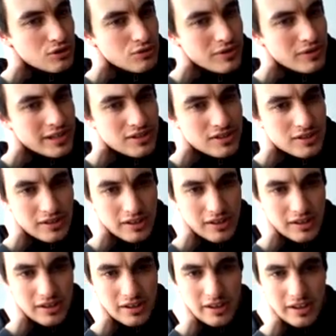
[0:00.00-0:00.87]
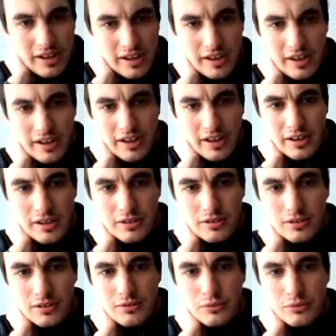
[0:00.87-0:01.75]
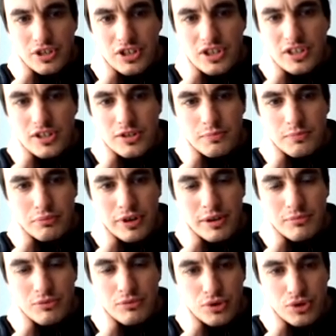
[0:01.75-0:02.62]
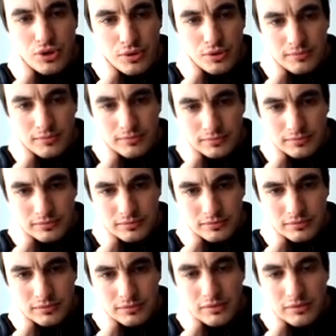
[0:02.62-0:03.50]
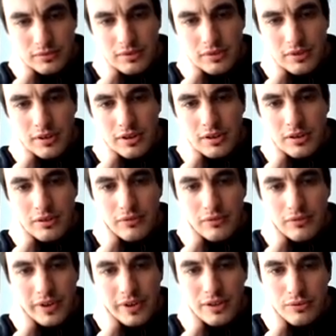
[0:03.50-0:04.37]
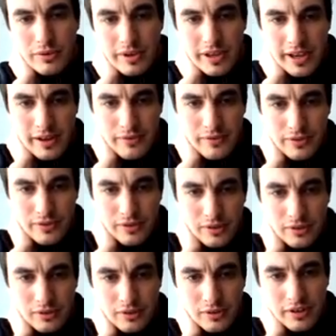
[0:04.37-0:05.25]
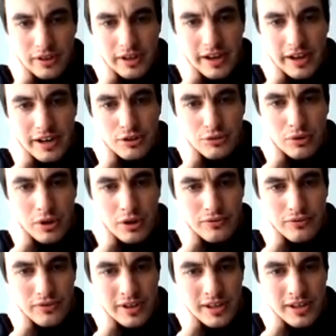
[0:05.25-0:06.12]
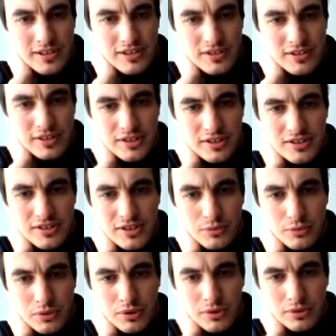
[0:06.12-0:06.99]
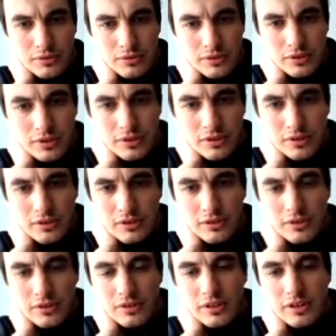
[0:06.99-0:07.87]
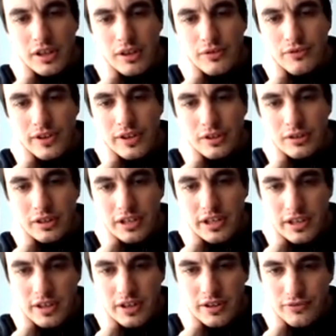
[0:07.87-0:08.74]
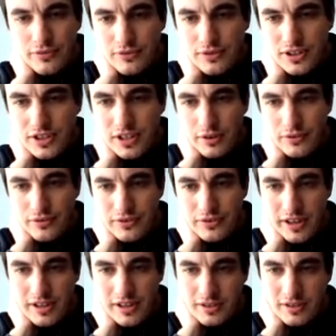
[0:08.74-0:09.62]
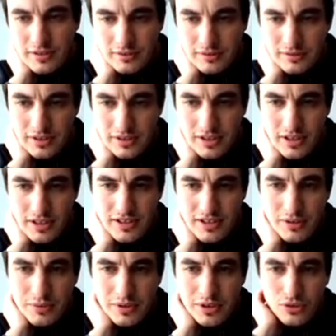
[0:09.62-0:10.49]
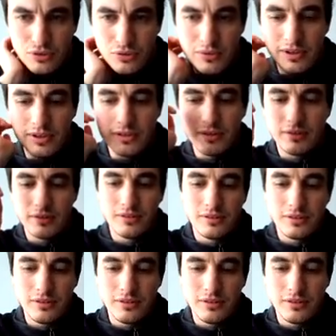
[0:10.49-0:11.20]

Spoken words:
such that which is prime to Q, then we have R2 of n is not 0 if and only if K of n is equal to 1.